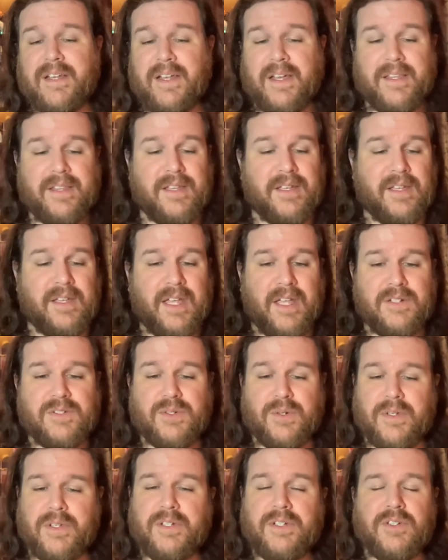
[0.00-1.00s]
I think Kate
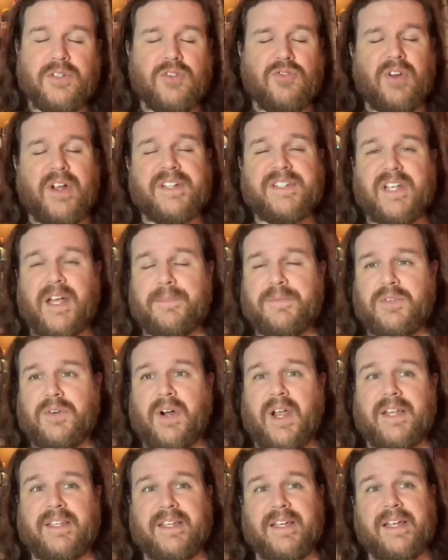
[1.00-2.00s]
Shortland, great job
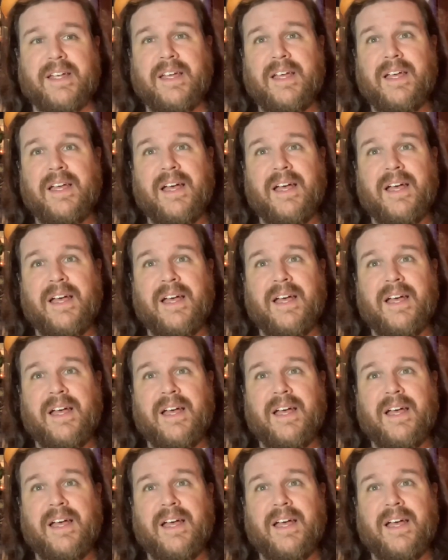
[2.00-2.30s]
directing.